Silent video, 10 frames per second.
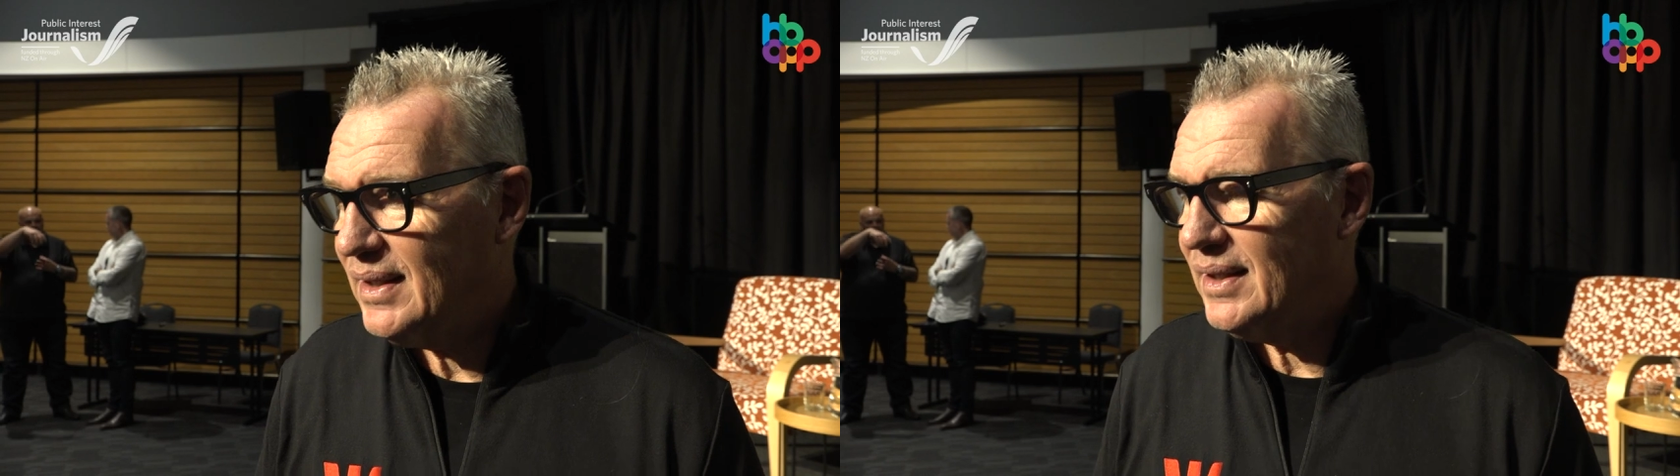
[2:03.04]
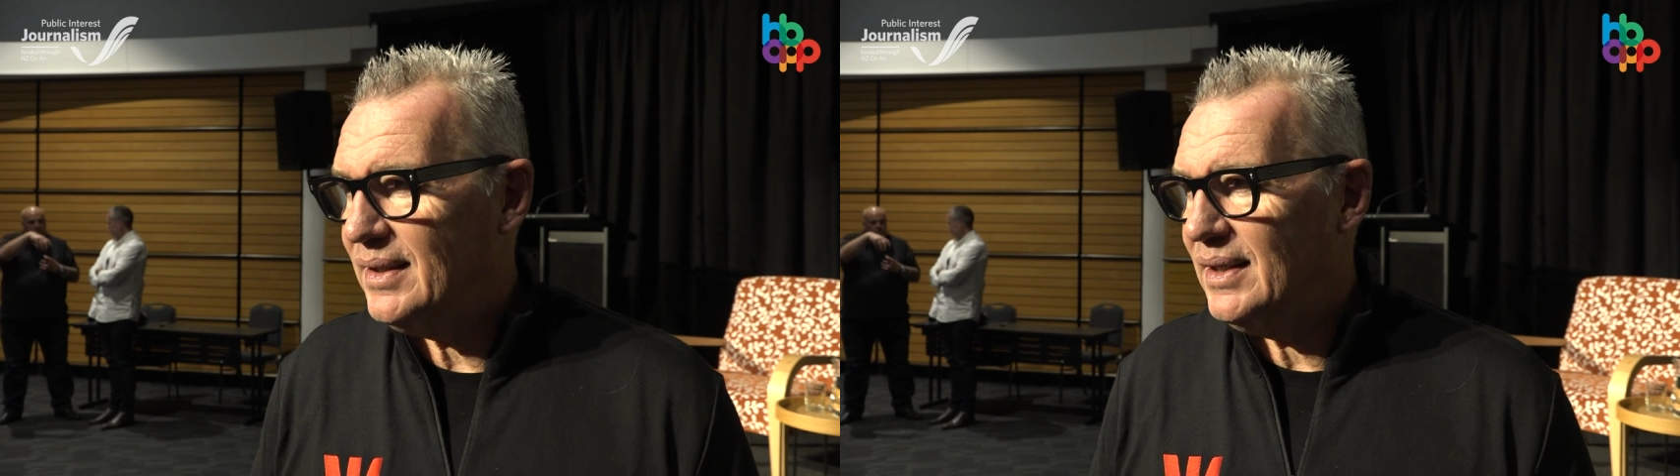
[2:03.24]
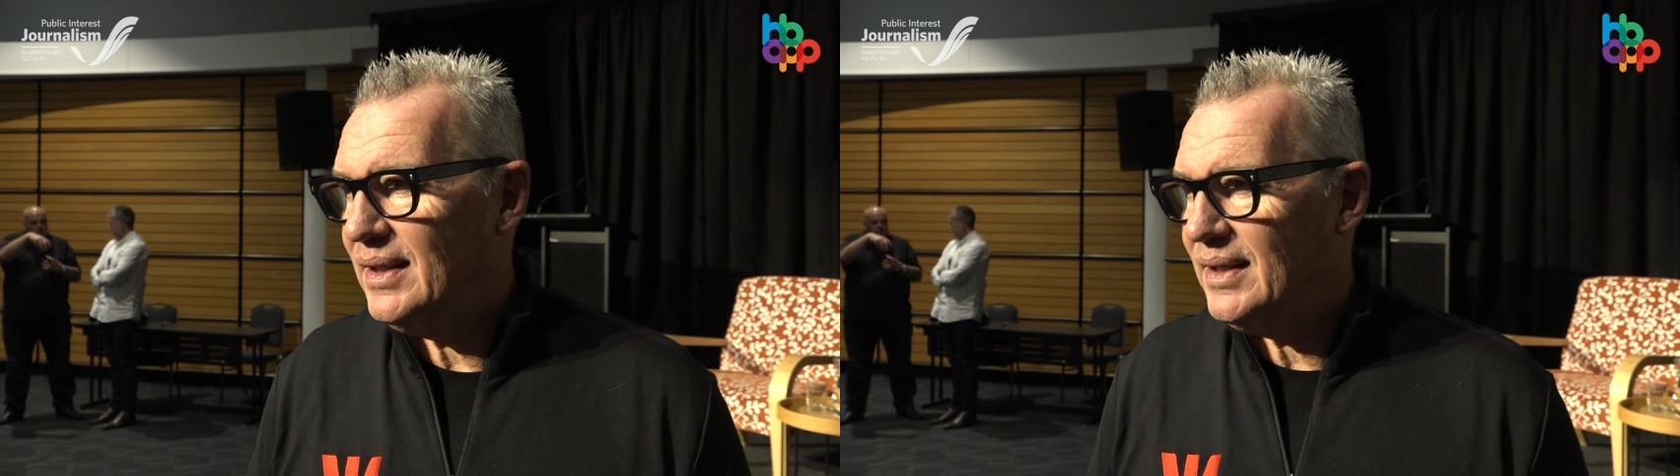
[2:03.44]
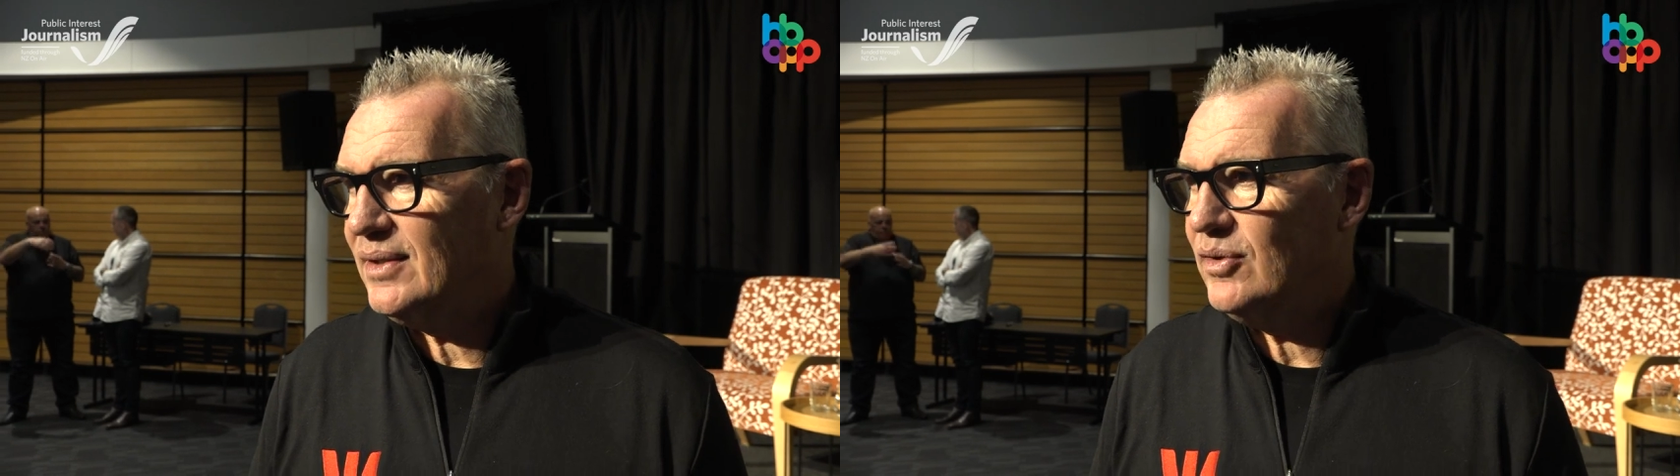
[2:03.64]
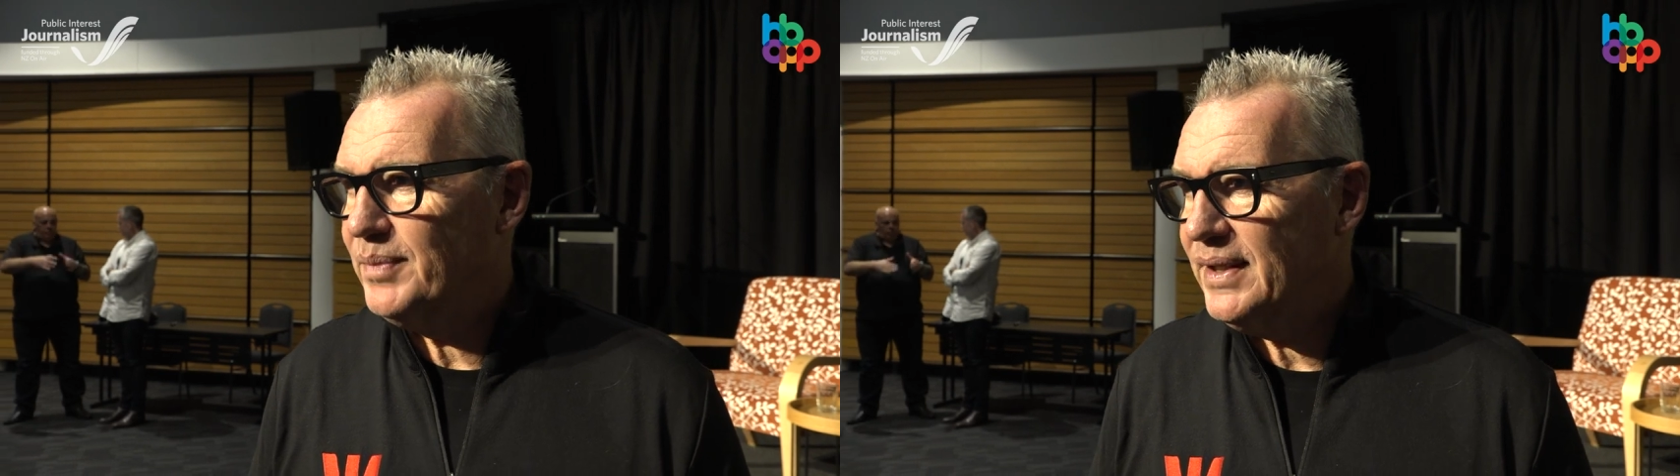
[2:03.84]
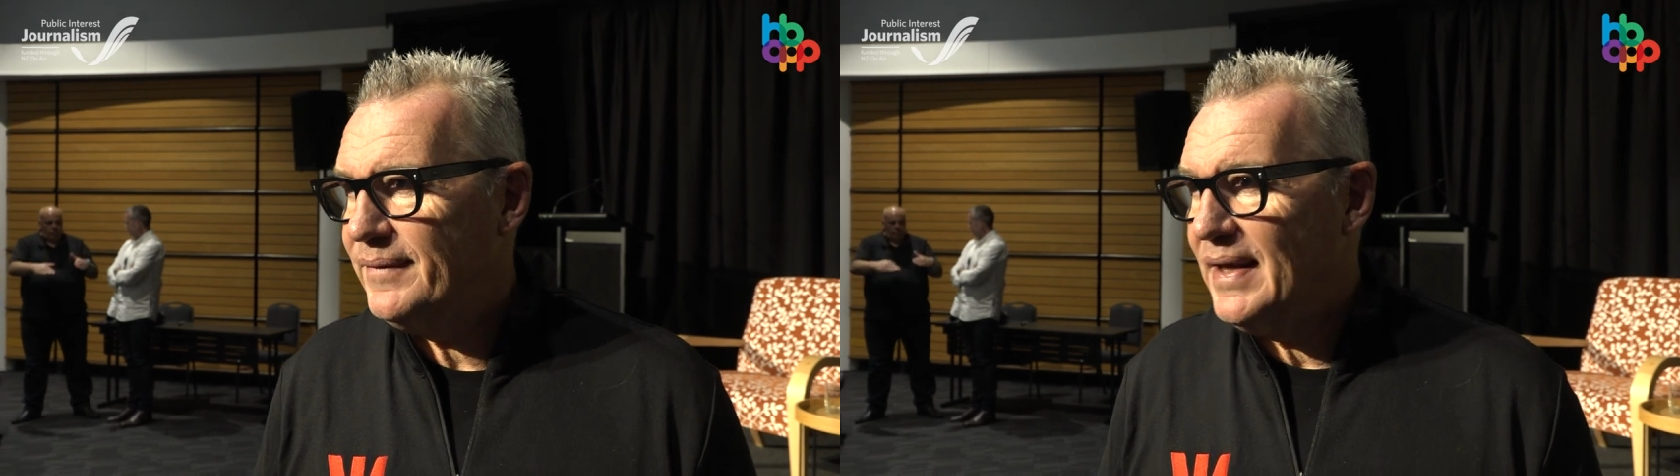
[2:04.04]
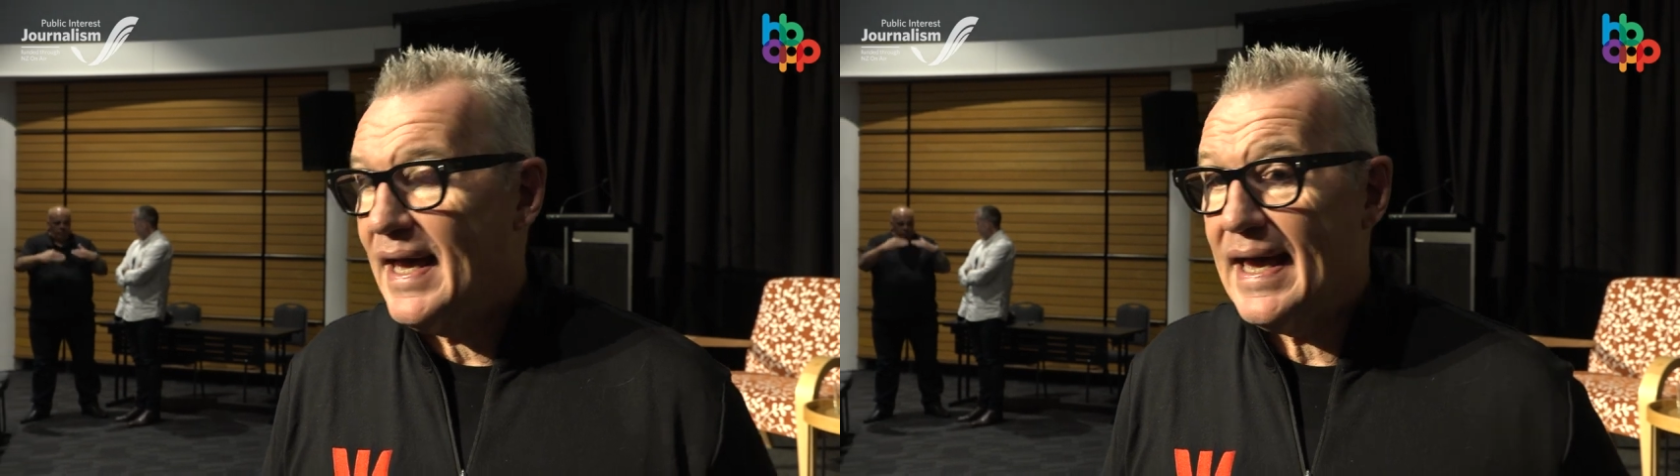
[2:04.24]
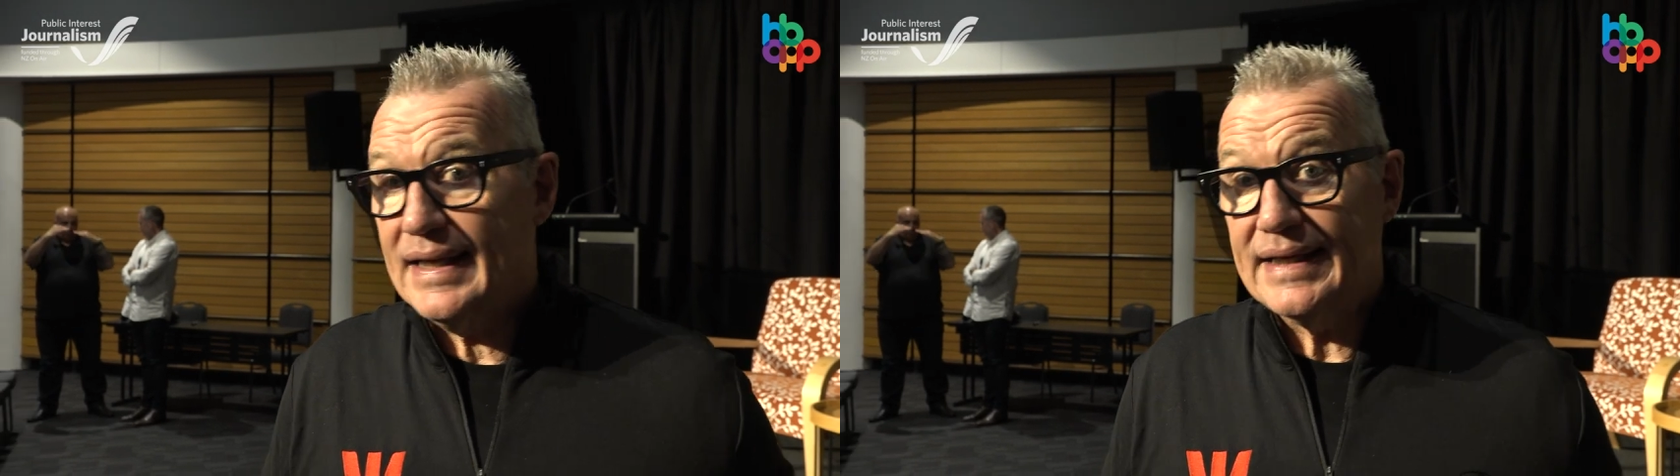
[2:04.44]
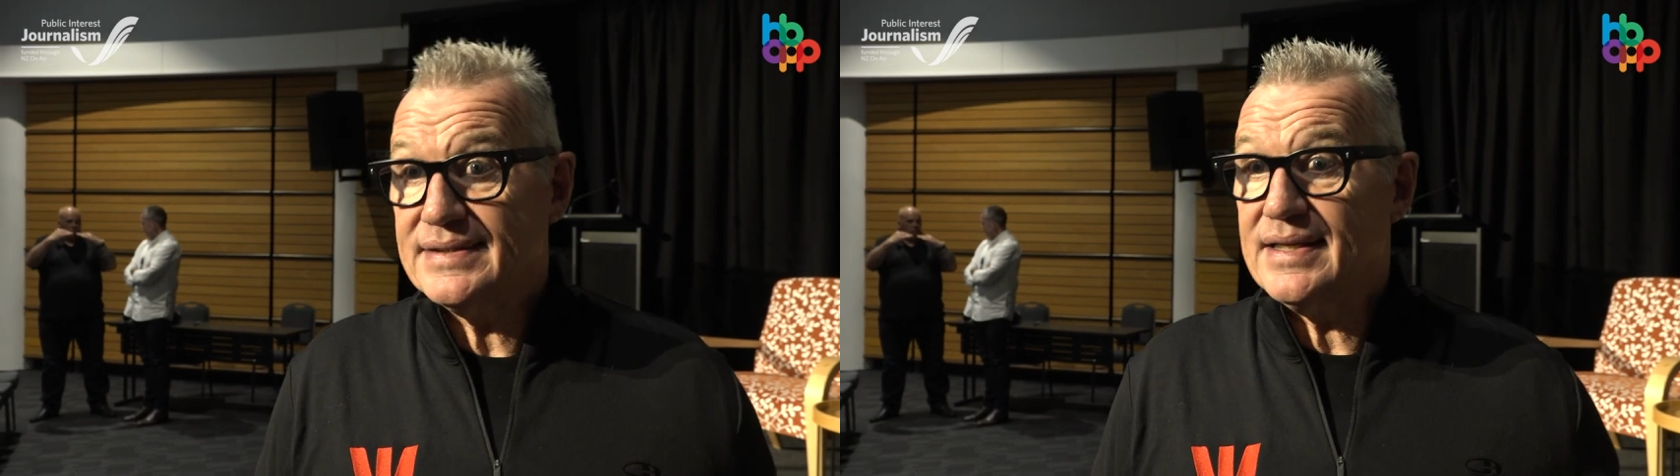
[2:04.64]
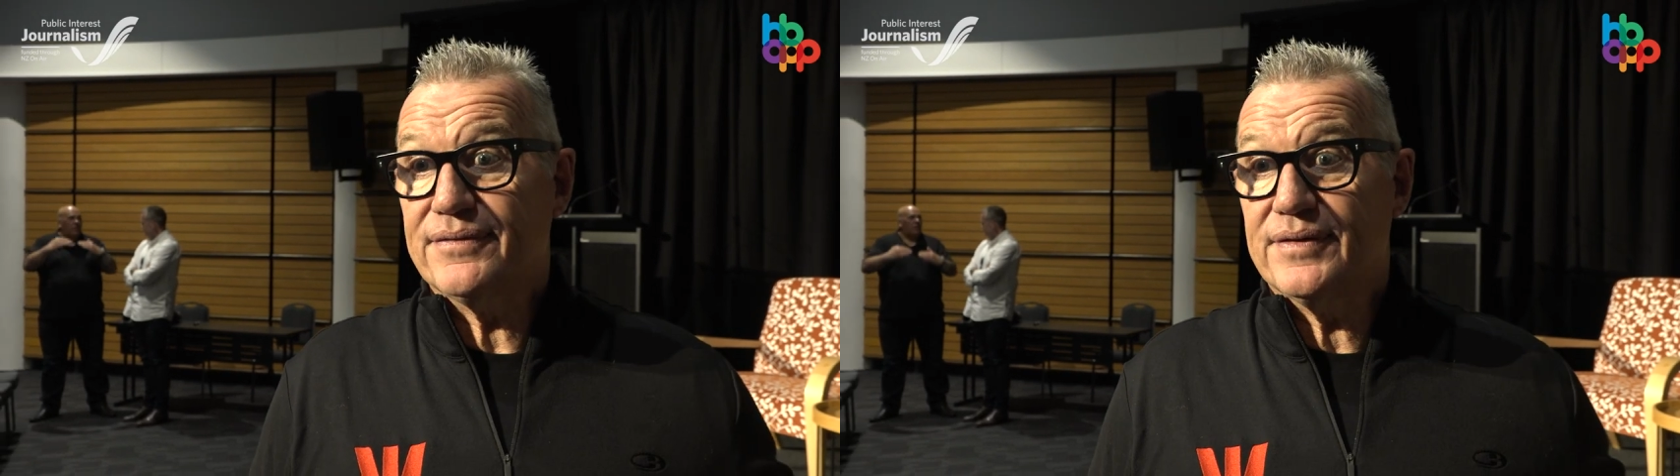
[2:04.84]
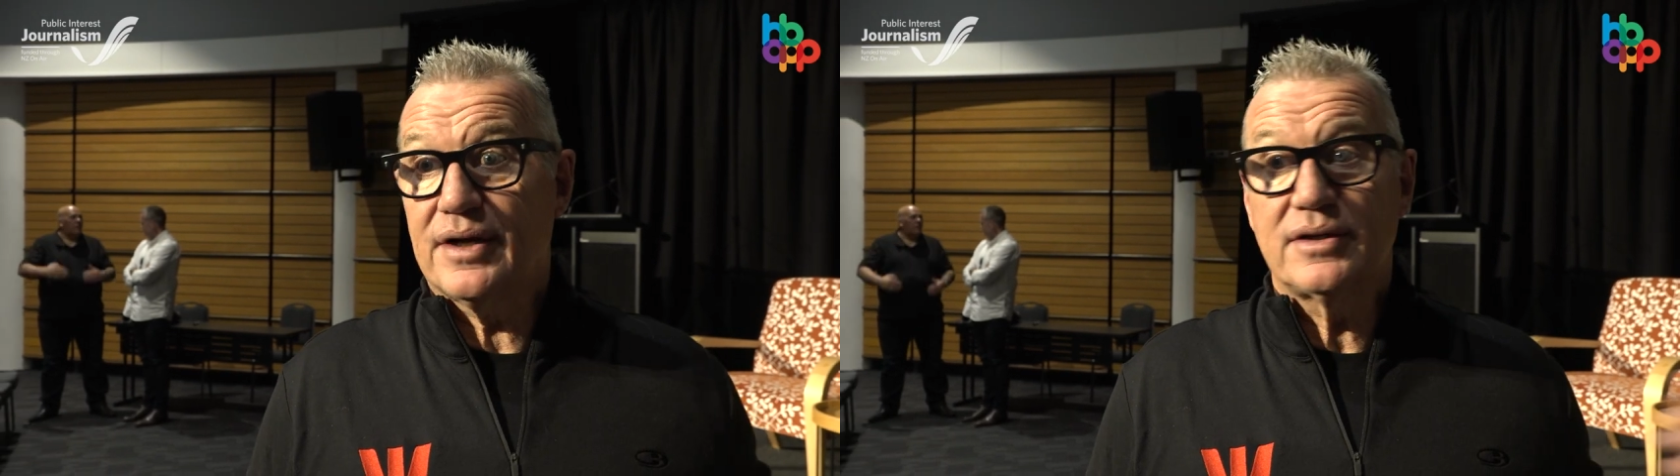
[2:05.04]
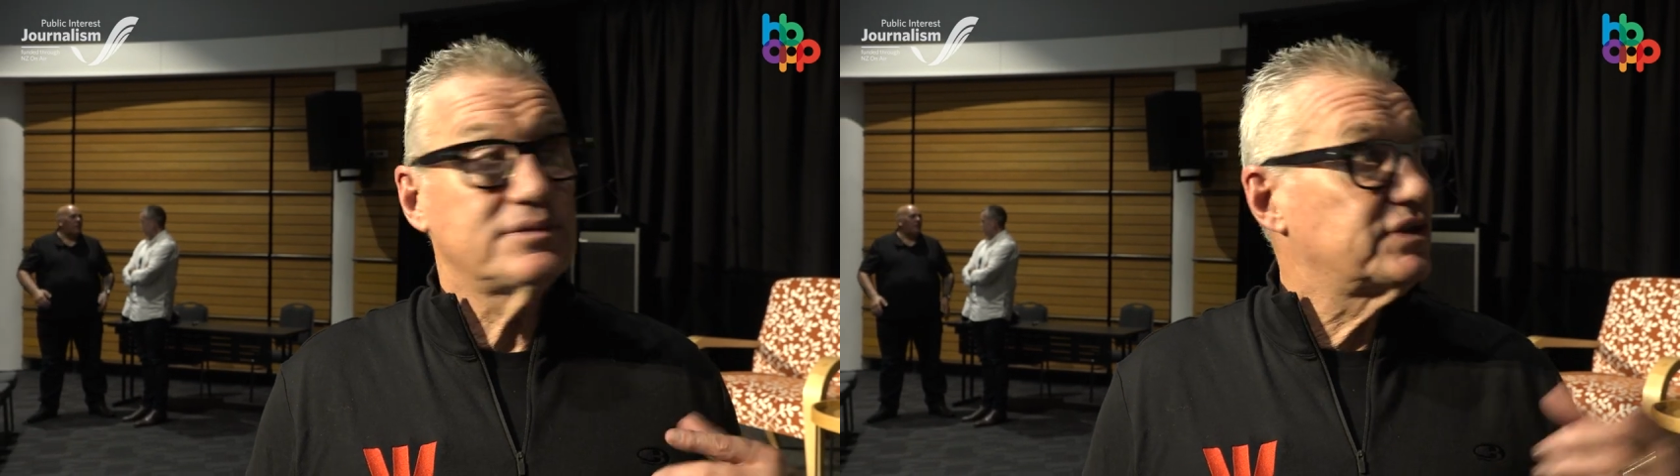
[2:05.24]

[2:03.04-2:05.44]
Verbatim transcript: and it nearly killed me. Uh, let stuff go.